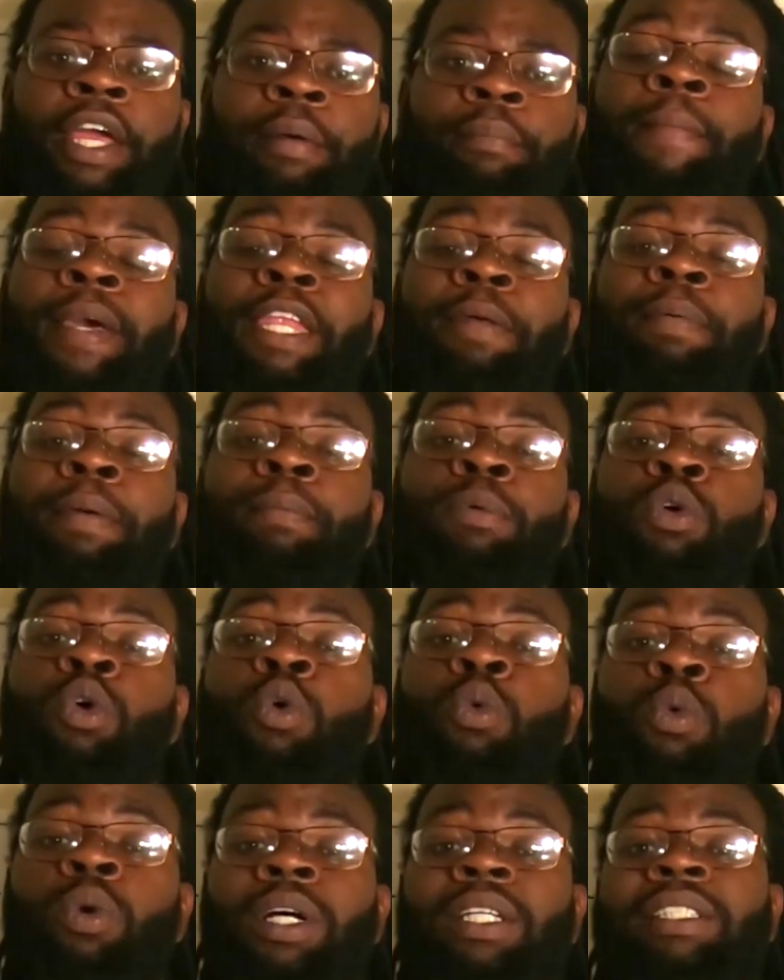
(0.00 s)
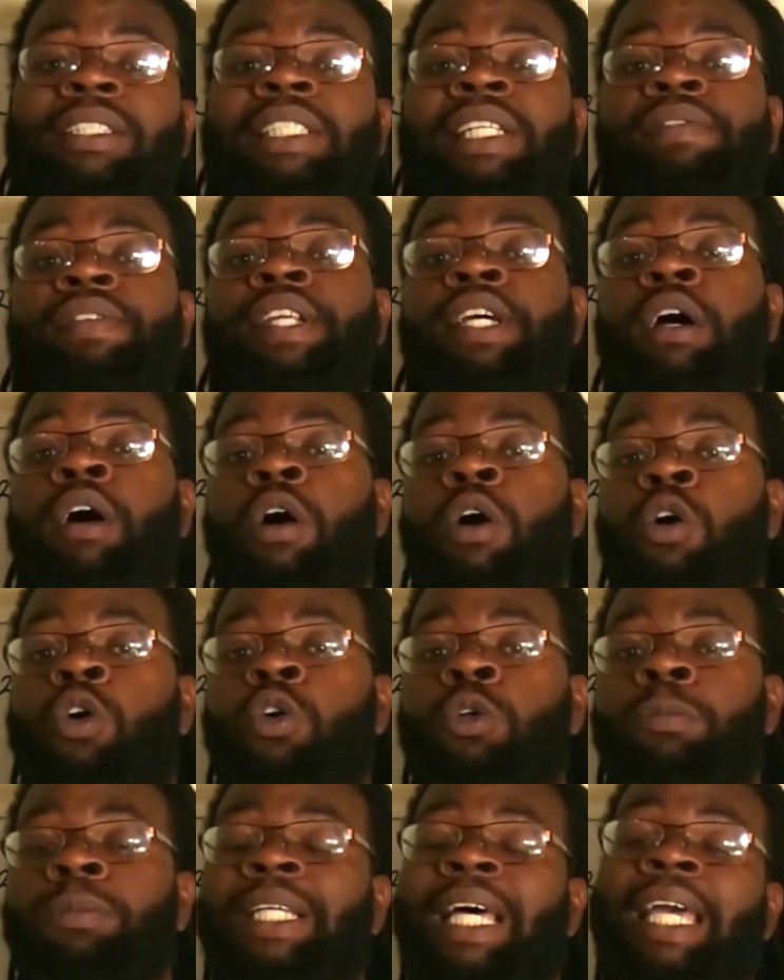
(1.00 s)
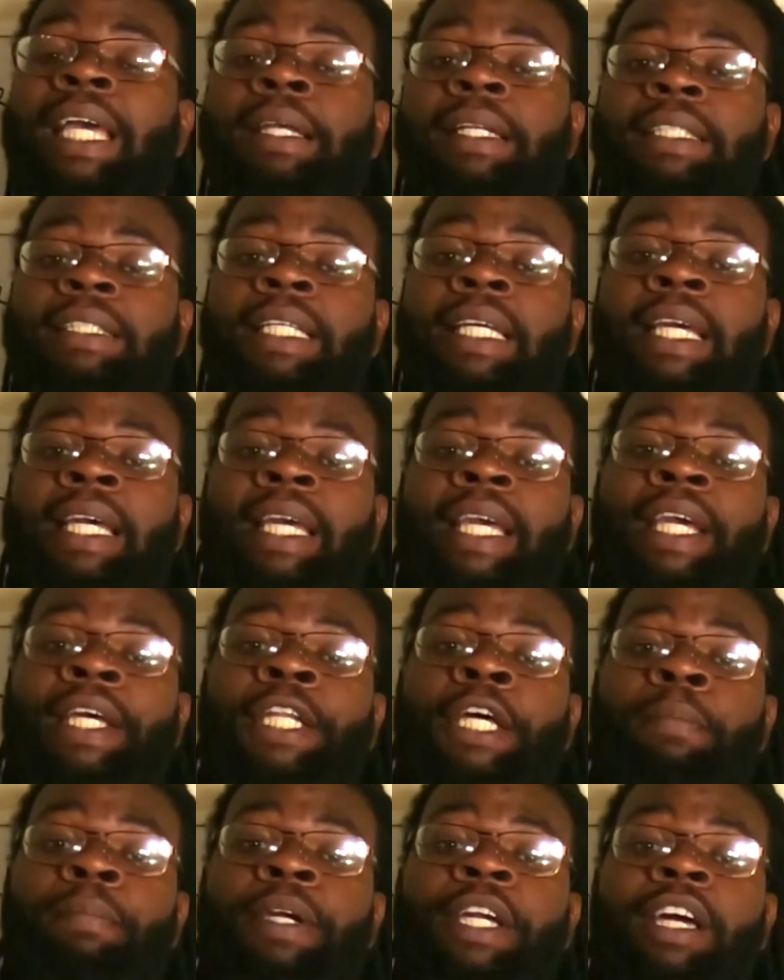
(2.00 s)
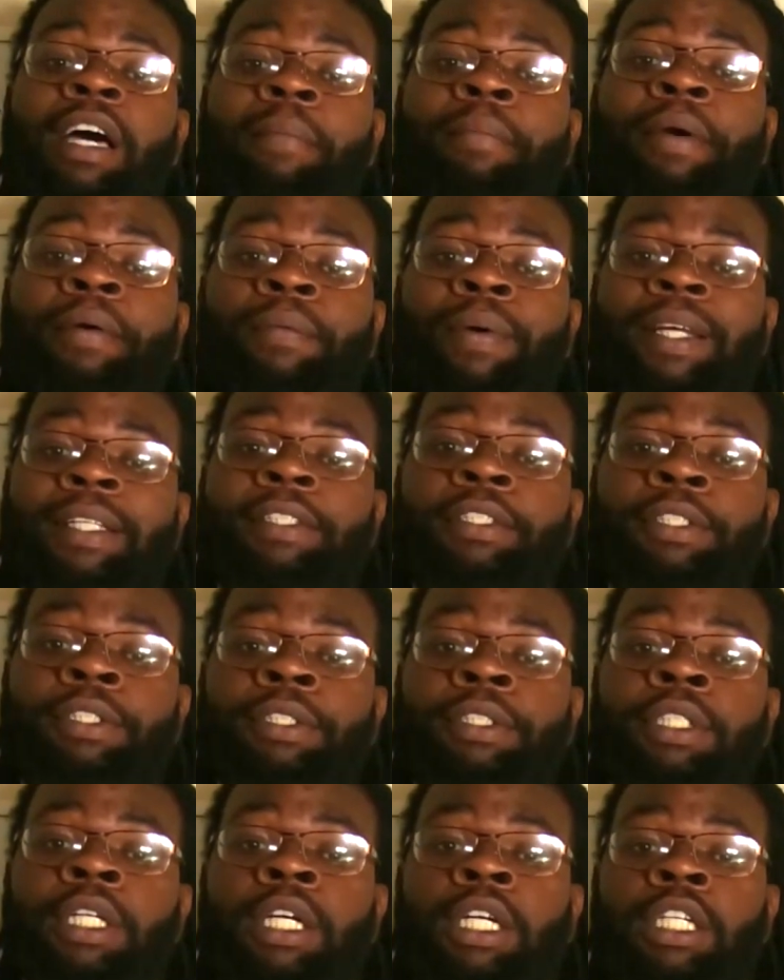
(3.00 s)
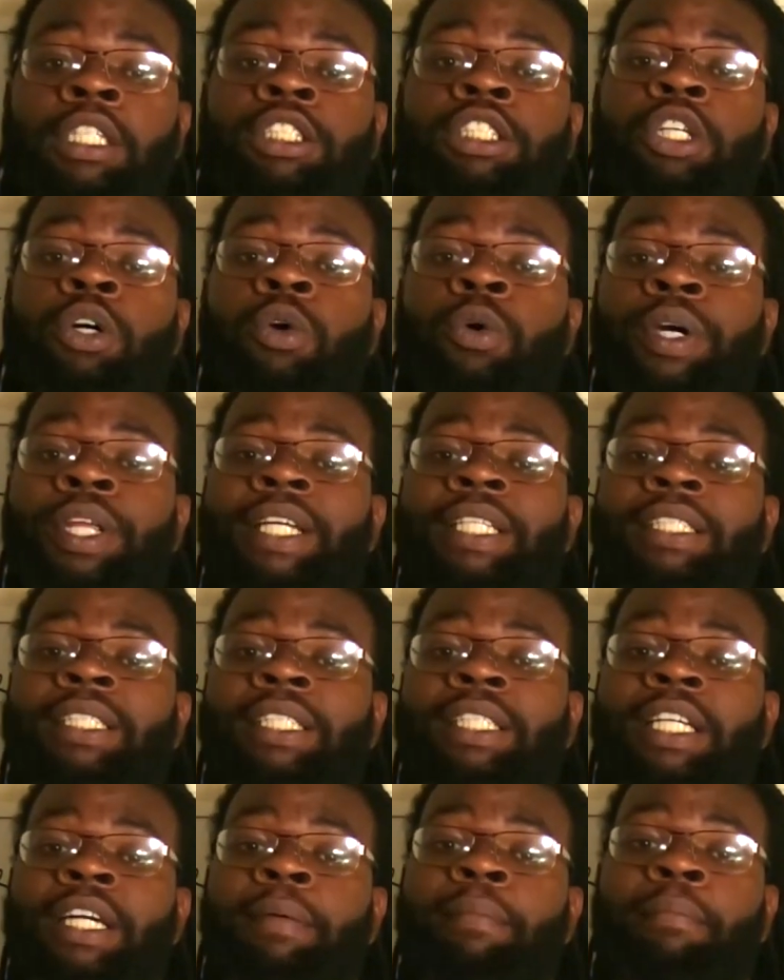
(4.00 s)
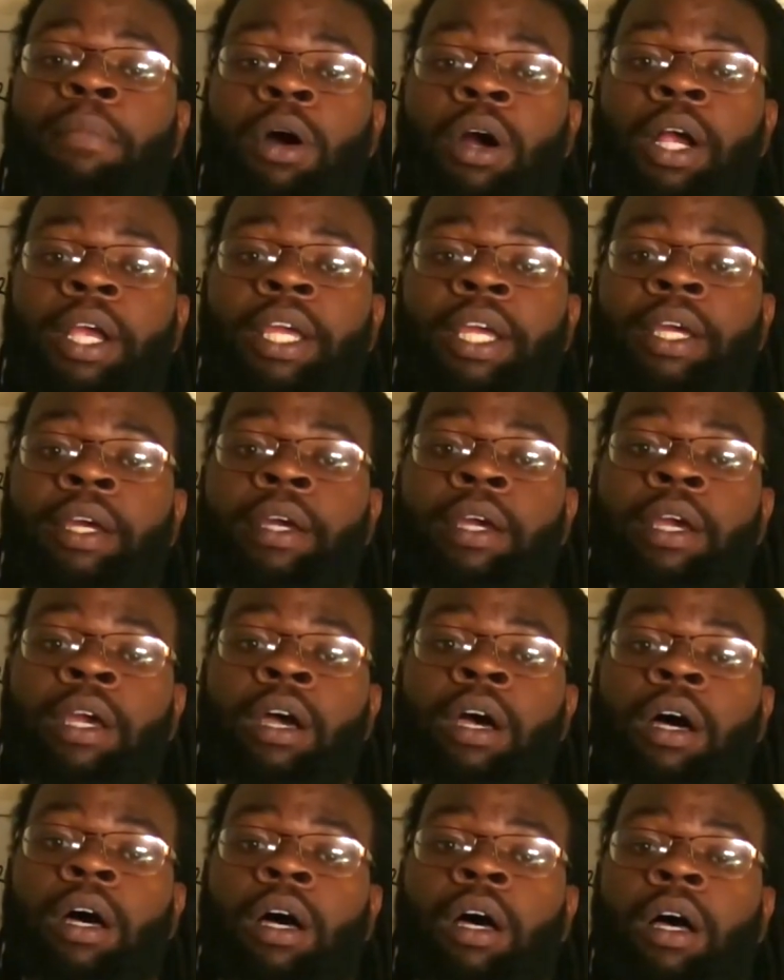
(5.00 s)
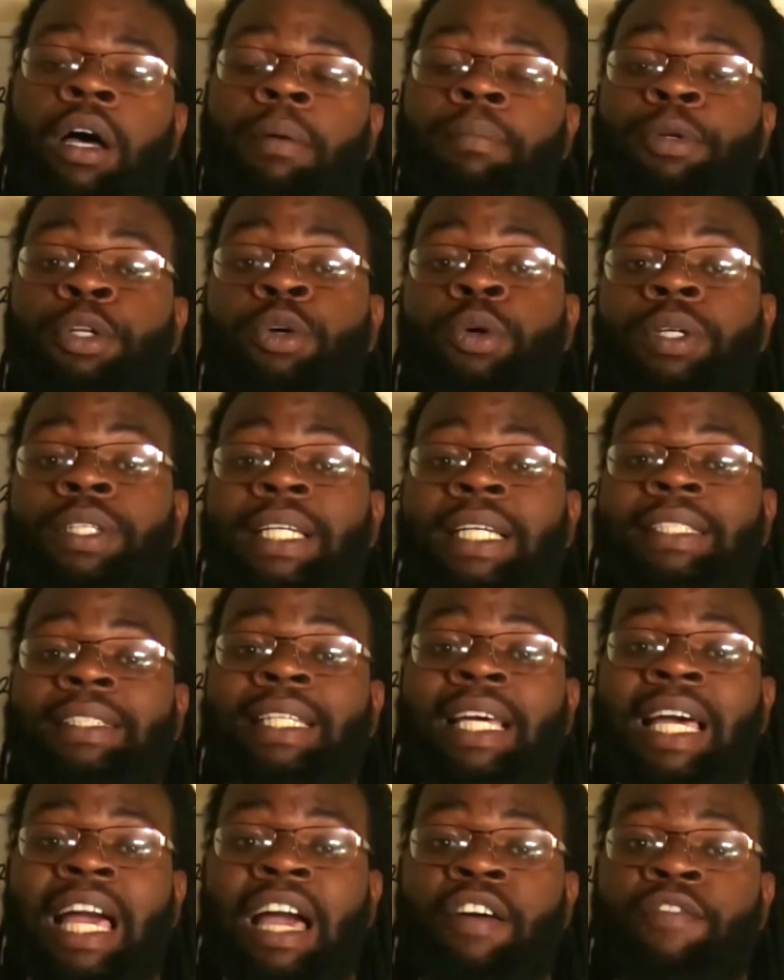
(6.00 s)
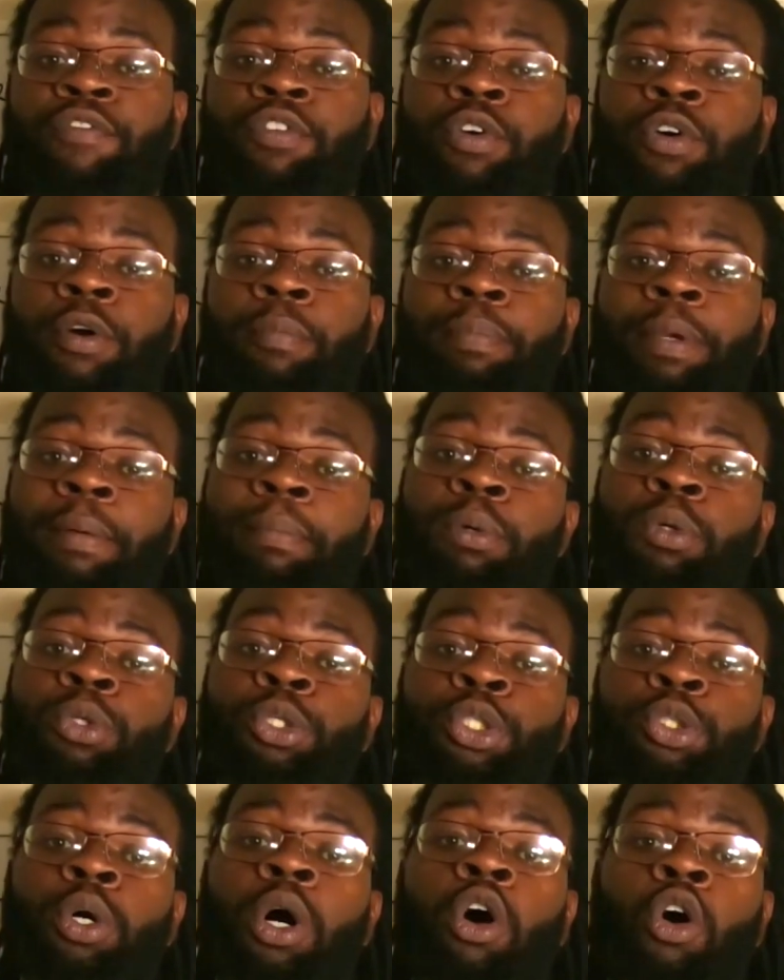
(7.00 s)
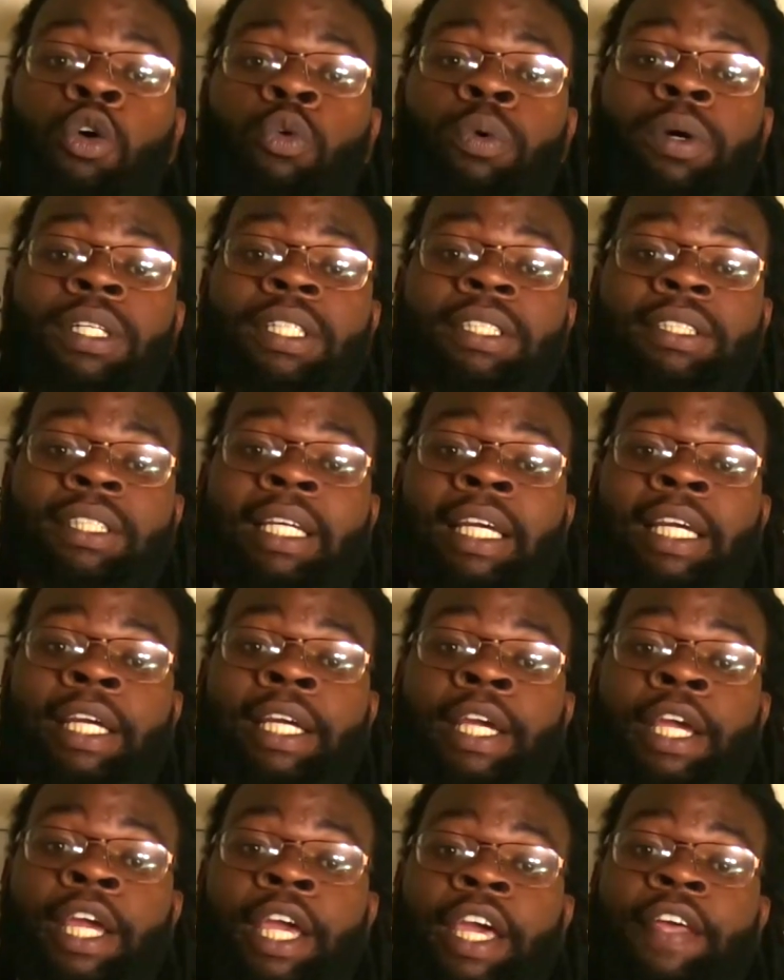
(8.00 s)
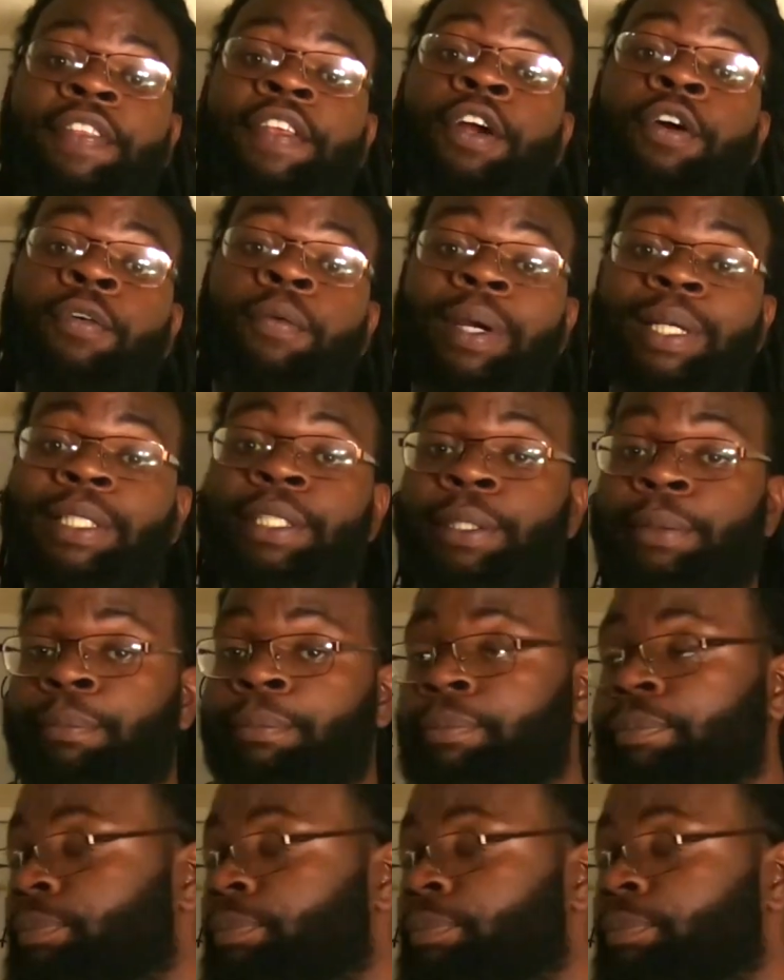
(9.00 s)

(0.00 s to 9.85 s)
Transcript: Many people who once living in homes, I hate to say it, end up becoming renters. So it is a good market um, during that time for people who do own real estate and they're renting.